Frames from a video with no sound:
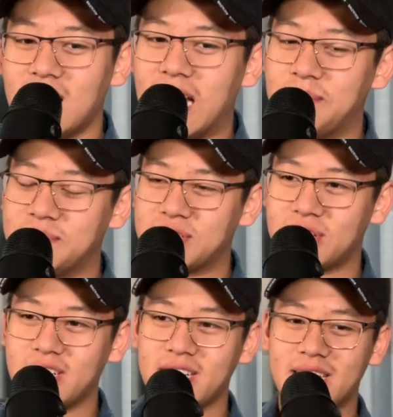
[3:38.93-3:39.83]
I'm
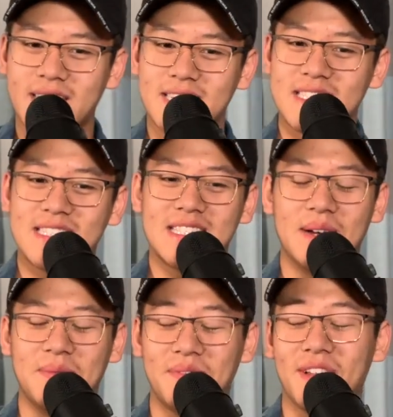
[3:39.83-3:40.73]
starting to get
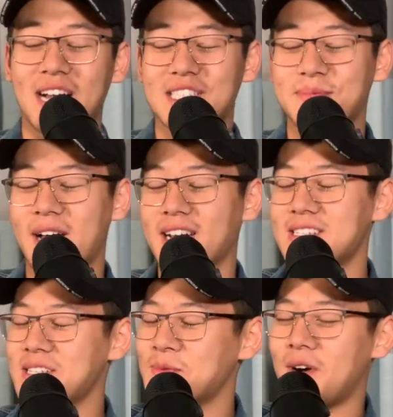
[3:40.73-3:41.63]
some
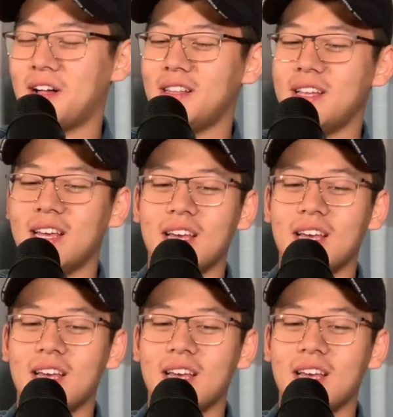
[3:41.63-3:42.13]
flashbacks as well.